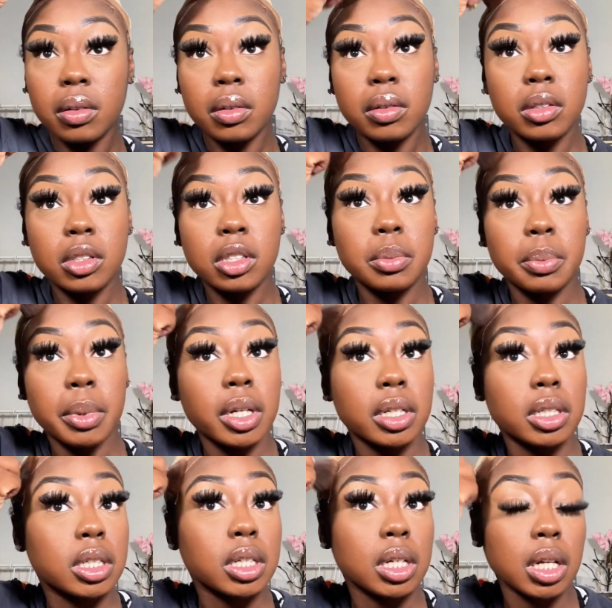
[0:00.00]

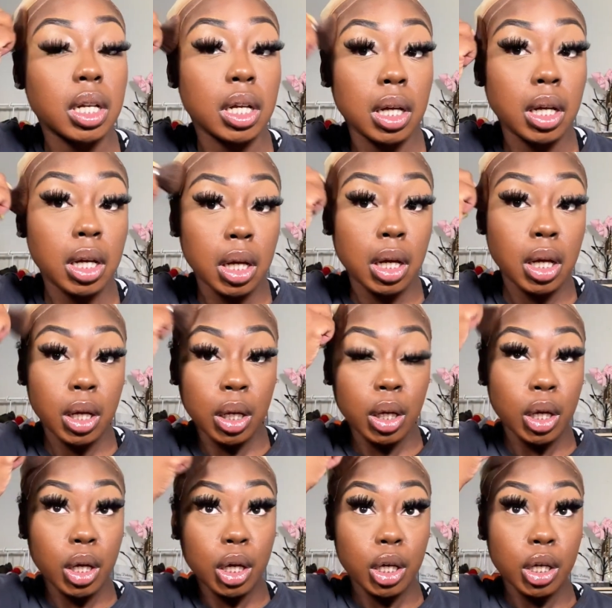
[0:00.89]
Especially
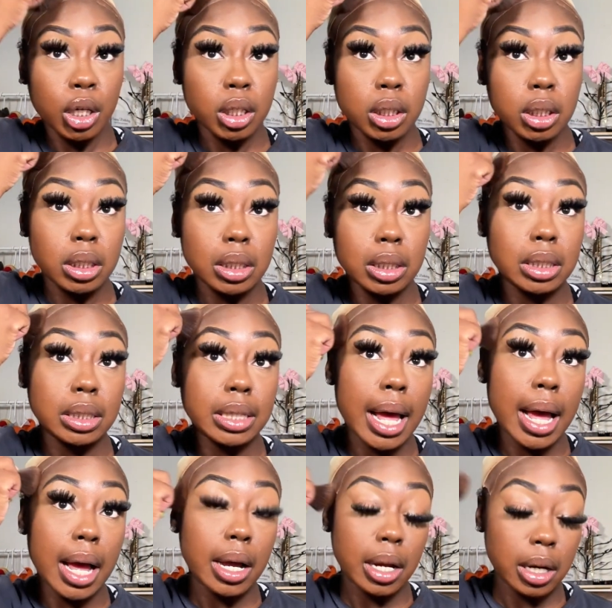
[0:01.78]
the
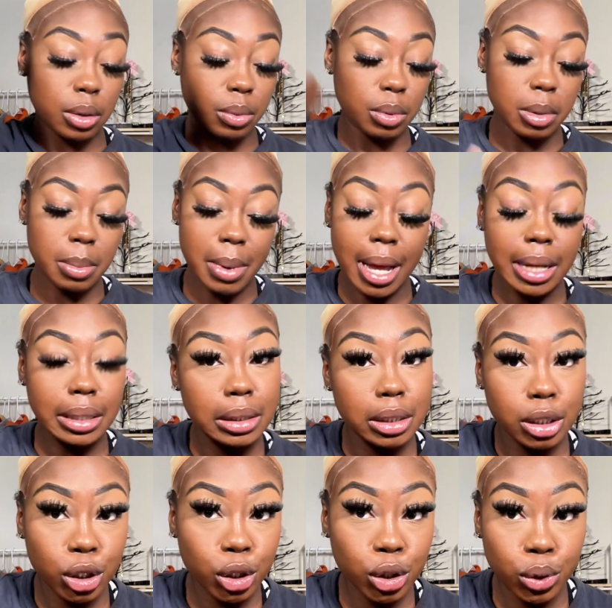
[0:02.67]
style that we about
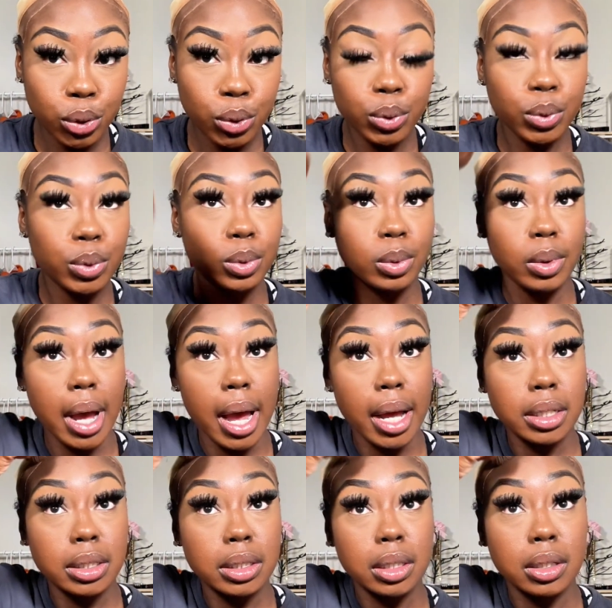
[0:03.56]
to do, you got
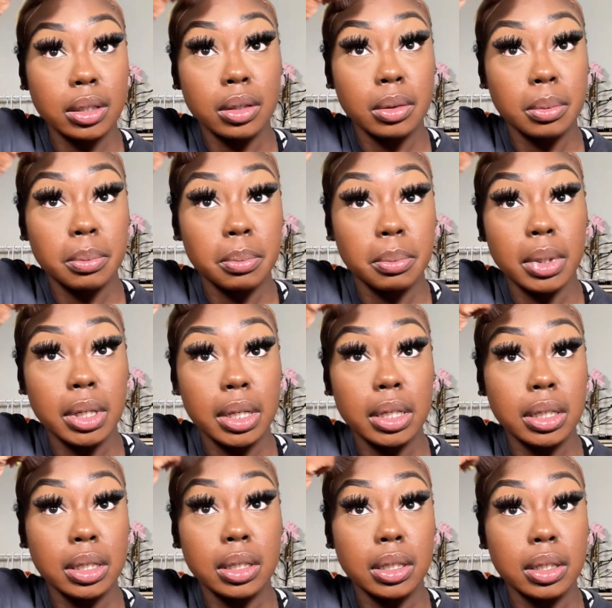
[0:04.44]
to
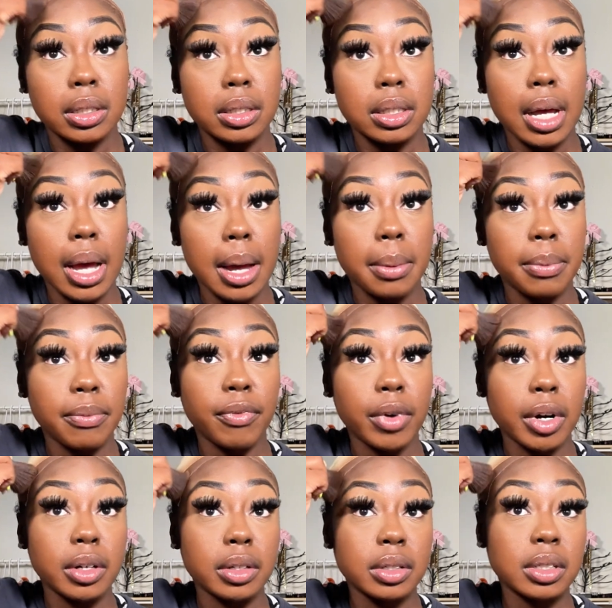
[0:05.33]
blend the top
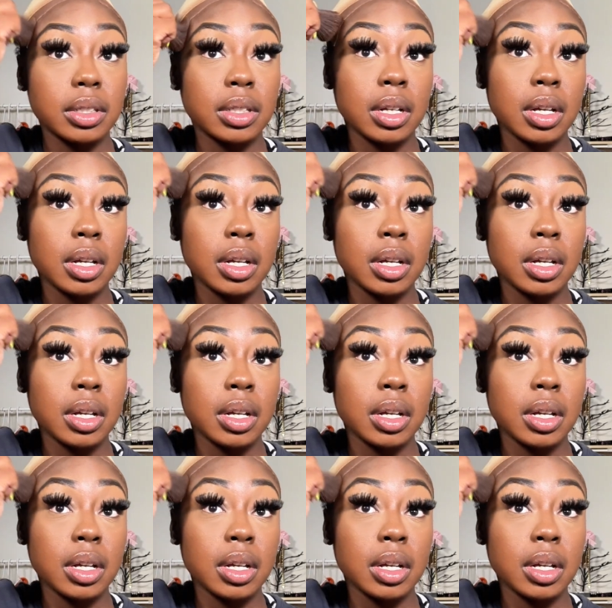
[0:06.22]
first.